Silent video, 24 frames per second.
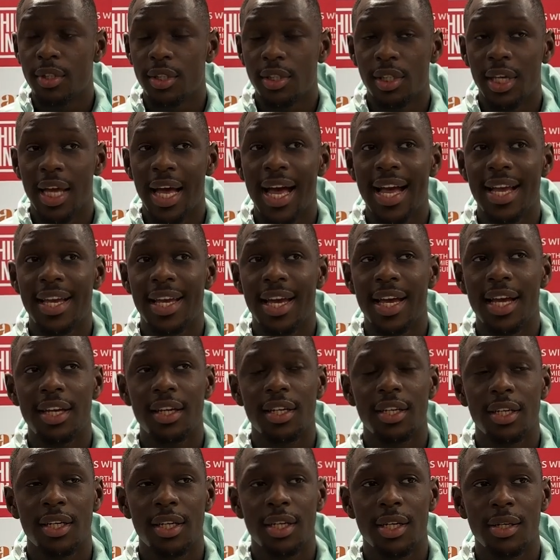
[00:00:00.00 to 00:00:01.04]
Yeah.
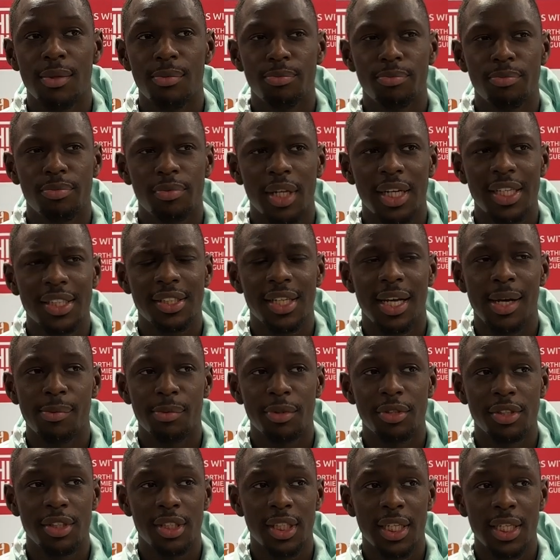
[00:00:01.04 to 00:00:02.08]
Last time I
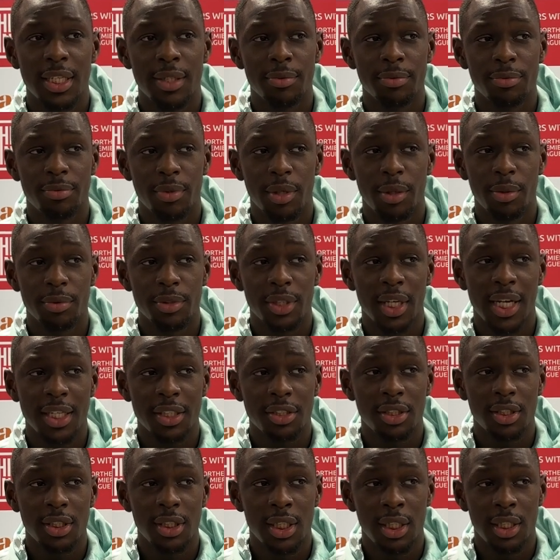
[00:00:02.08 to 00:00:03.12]
was here, I was
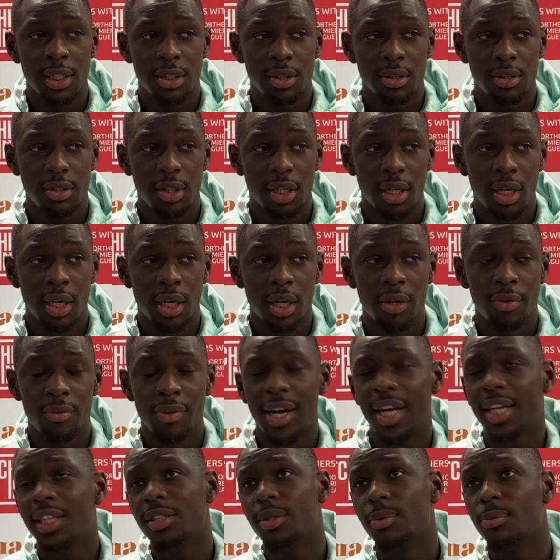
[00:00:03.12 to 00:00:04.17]
actually a
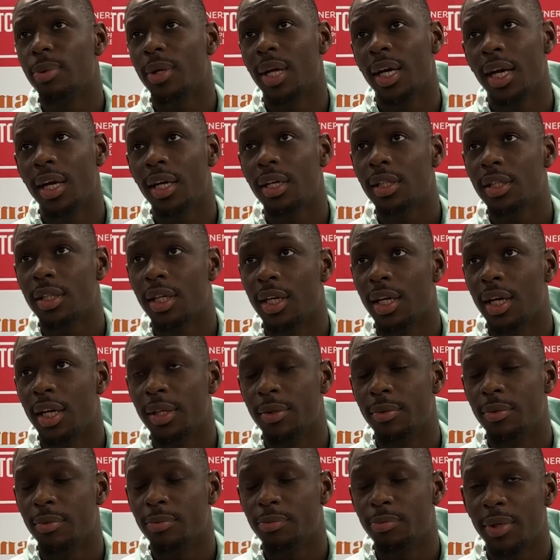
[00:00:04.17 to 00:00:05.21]
Wrexham player. I
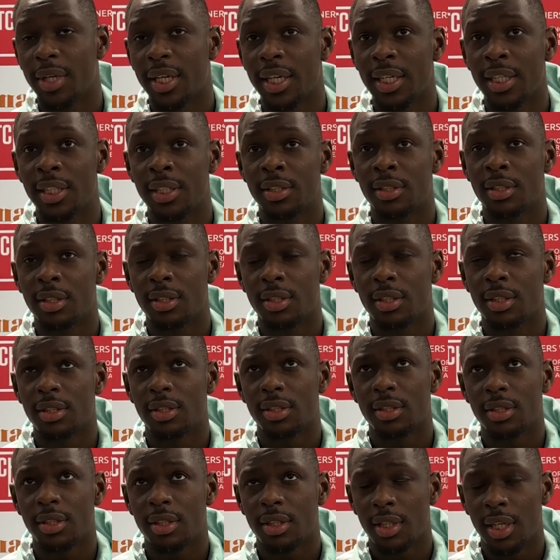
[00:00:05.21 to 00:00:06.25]
played
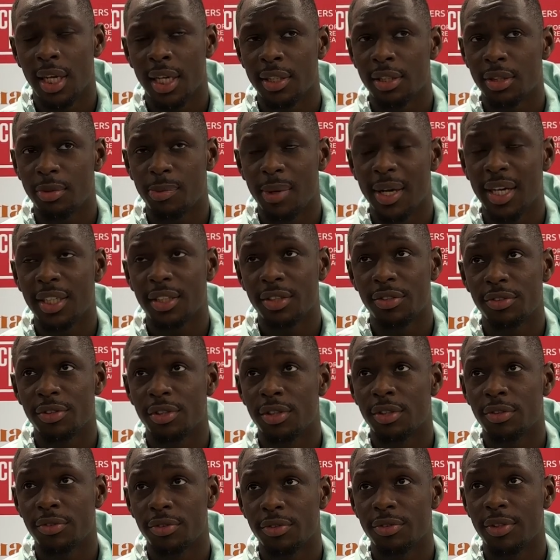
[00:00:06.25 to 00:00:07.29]
against
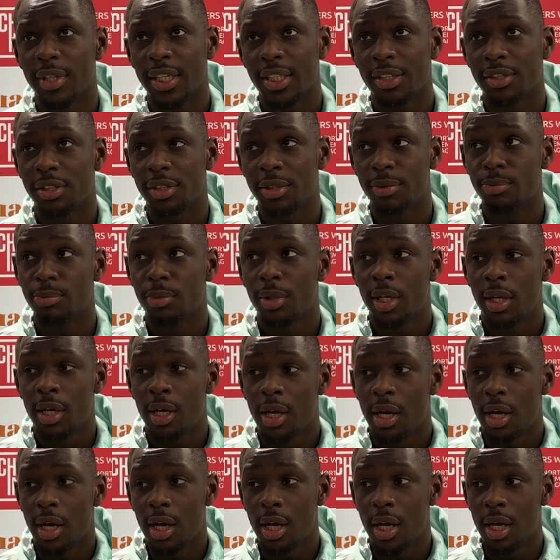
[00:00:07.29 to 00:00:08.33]
Macclesfield for Wrexham.
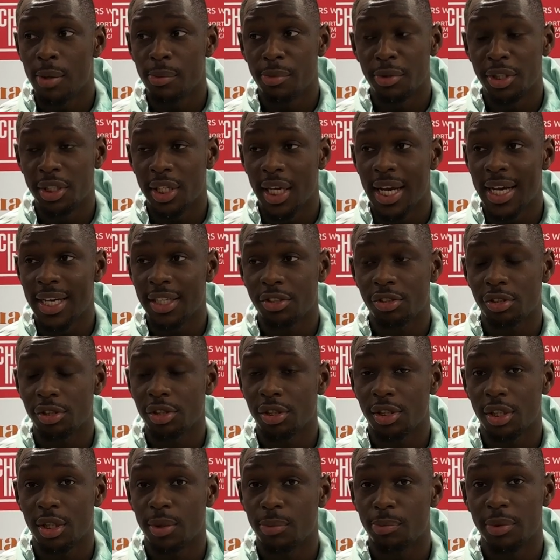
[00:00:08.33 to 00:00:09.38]
It's
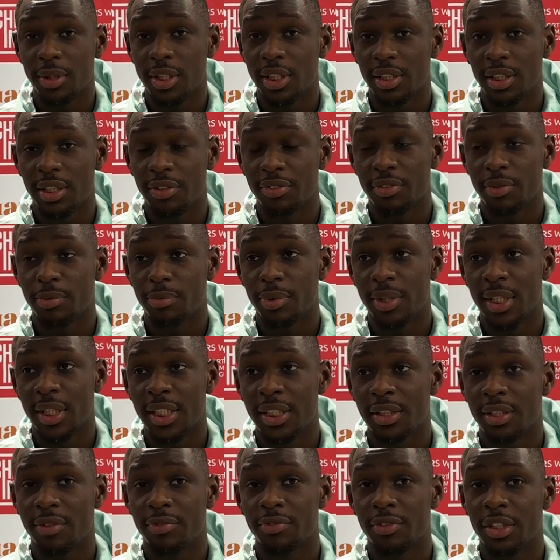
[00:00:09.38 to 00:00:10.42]
just a complete different
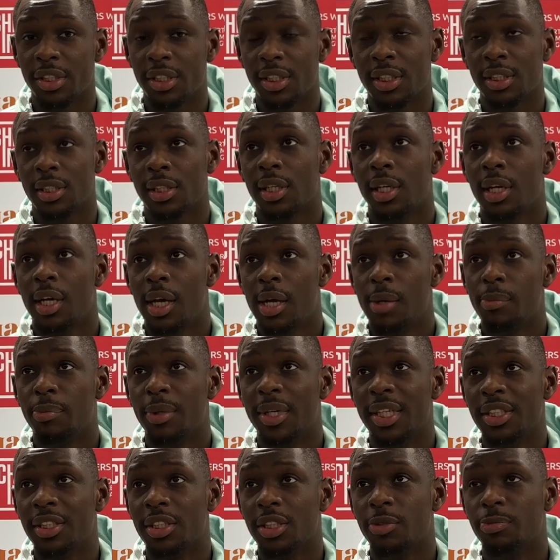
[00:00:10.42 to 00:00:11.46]
place. Obviously,
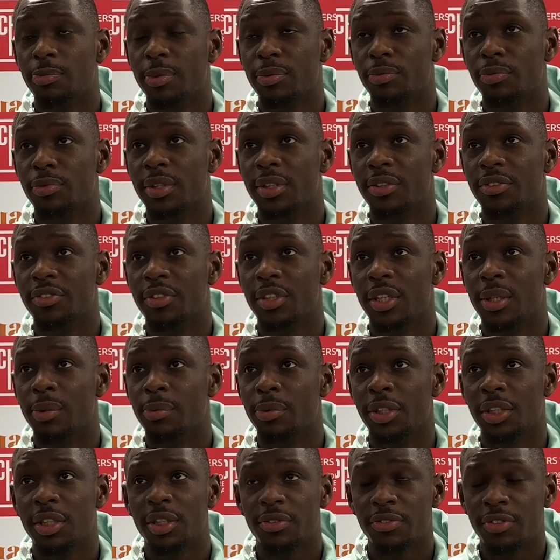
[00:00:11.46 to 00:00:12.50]
place has been
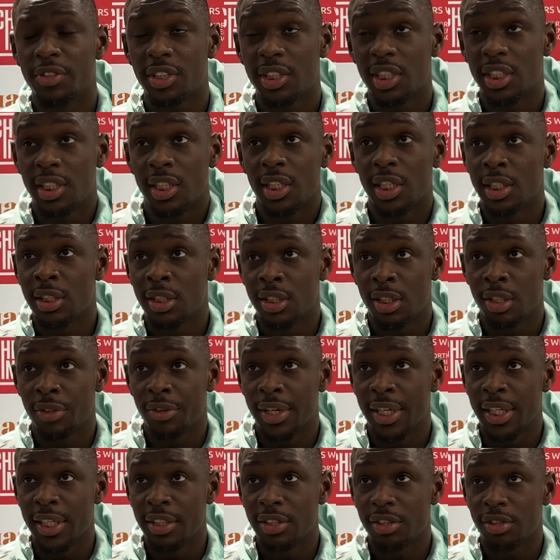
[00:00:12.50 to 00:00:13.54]
refurbished, facilities are
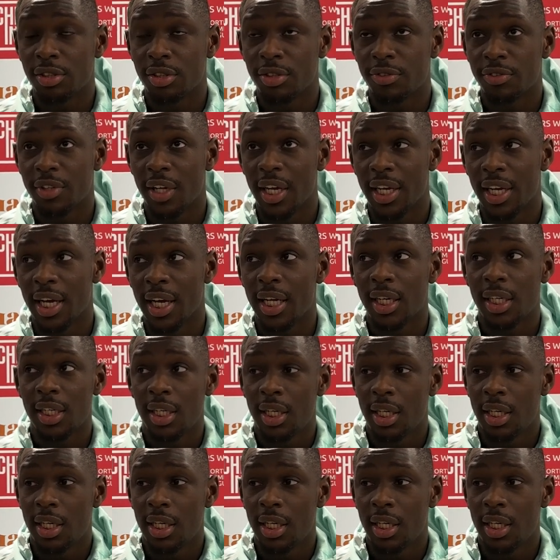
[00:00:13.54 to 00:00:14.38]
great and stuff like that.